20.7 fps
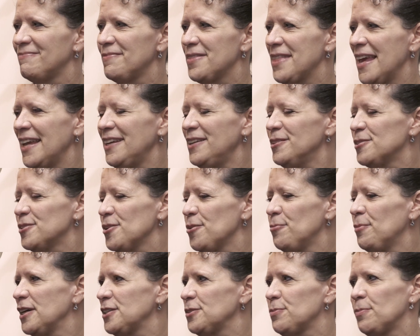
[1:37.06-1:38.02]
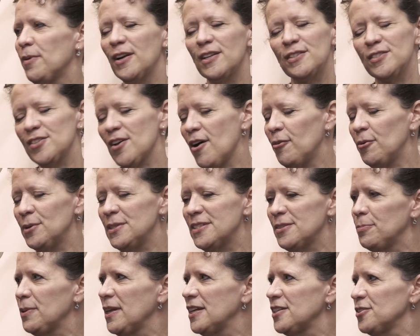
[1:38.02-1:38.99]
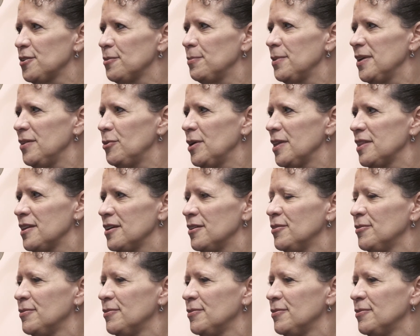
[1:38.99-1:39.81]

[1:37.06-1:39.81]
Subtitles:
Thank you so much, Mark. It's always a pleasure to be with you.